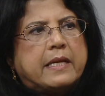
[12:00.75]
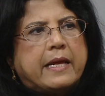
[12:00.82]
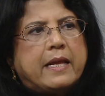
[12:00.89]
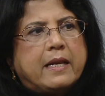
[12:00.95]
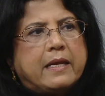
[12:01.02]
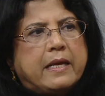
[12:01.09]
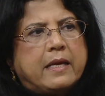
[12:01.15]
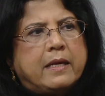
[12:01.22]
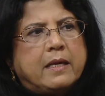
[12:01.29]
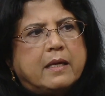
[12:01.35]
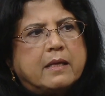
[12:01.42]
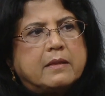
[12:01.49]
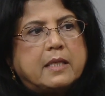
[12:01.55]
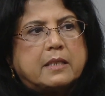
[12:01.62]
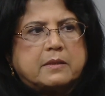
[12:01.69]
LA,
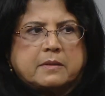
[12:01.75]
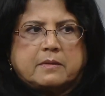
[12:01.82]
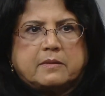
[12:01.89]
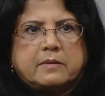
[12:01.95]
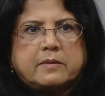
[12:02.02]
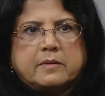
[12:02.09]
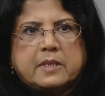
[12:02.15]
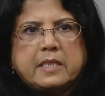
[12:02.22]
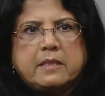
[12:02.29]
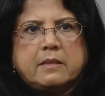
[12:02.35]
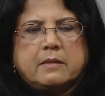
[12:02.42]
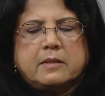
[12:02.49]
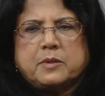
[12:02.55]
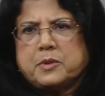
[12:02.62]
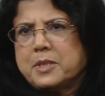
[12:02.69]

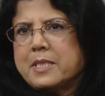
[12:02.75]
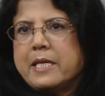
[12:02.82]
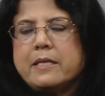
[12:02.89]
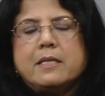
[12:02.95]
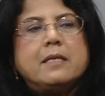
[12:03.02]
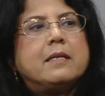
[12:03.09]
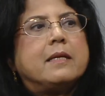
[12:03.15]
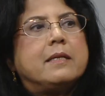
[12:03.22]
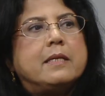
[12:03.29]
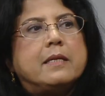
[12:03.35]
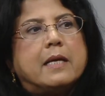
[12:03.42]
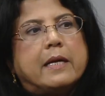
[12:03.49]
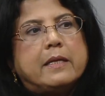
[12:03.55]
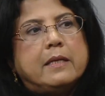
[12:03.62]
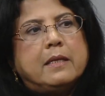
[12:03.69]
it was
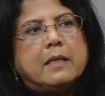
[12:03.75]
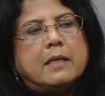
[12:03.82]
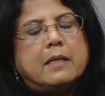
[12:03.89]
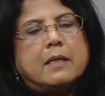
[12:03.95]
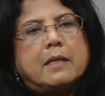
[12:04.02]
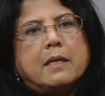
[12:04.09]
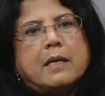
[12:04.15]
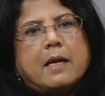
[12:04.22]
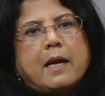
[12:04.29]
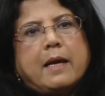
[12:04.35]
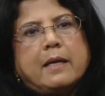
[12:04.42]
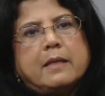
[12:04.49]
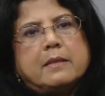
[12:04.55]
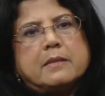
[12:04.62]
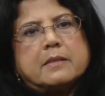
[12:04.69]
1999,
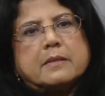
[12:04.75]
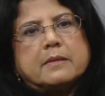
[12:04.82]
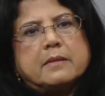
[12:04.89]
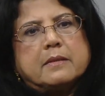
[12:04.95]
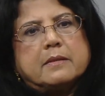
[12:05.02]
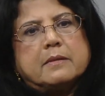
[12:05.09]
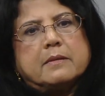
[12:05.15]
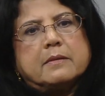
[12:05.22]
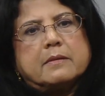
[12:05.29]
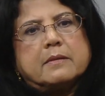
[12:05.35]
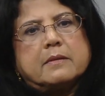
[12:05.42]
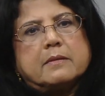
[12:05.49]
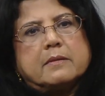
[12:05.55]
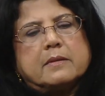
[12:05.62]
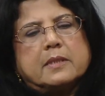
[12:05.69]
and
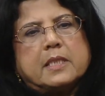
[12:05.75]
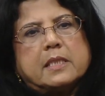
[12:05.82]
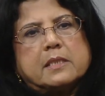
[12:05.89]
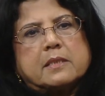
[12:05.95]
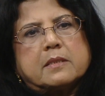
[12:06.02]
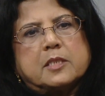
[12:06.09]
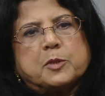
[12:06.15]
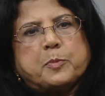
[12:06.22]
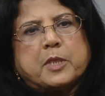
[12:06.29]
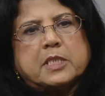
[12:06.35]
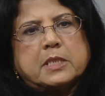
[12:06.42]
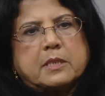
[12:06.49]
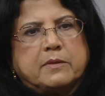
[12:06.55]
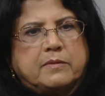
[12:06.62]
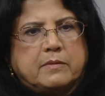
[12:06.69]
there's this
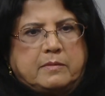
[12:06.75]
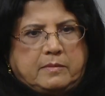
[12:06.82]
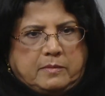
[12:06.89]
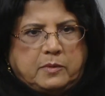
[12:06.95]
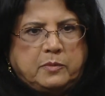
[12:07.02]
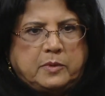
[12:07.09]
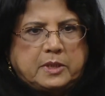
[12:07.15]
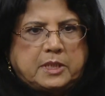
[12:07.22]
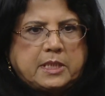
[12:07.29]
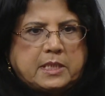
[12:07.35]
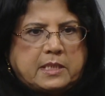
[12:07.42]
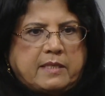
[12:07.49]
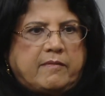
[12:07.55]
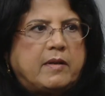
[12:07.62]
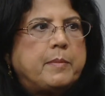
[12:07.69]
person who was
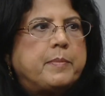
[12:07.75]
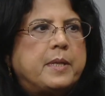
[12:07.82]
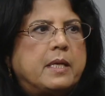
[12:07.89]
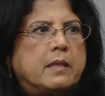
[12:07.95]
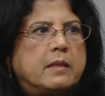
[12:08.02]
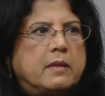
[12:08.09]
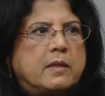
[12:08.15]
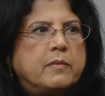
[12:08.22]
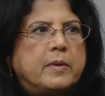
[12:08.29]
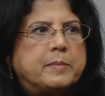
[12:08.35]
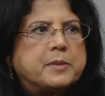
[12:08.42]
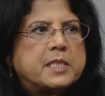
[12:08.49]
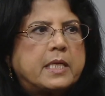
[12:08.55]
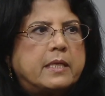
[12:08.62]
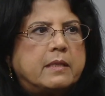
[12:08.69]
just developing the
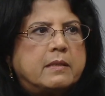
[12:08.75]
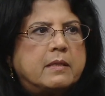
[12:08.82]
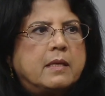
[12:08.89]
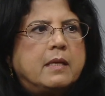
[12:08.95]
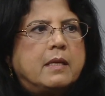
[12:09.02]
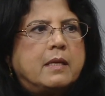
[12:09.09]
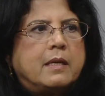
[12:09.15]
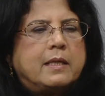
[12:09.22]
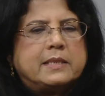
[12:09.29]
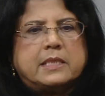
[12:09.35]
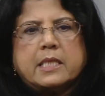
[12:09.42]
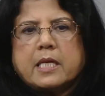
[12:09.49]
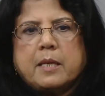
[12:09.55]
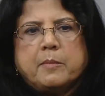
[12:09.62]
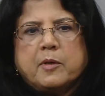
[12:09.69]
website, and
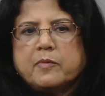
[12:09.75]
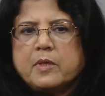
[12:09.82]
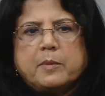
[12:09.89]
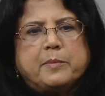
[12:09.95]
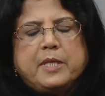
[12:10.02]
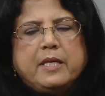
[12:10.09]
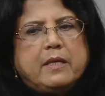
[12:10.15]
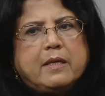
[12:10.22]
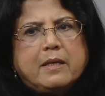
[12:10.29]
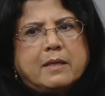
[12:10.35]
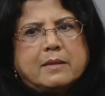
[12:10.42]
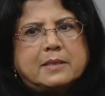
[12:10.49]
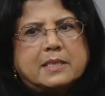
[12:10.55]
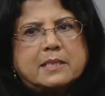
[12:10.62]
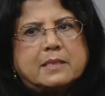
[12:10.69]
she came over to me
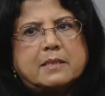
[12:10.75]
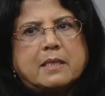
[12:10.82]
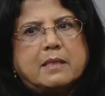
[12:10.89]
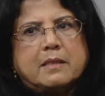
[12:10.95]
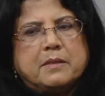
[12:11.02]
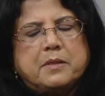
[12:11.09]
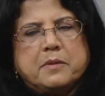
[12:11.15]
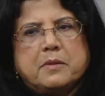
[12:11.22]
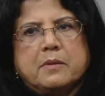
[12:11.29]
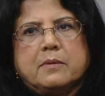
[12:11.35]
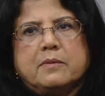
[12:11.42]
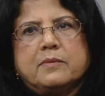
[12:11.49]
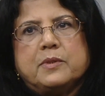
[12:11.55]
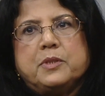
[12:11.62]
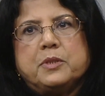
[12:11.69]
and she said,
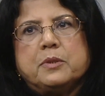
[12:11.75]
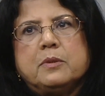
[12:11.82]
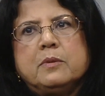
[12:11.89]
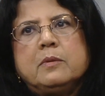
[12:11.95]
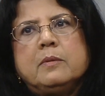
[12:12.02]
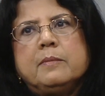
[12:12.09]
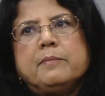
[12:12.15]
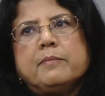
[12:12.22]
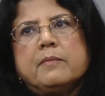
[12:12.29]
would you,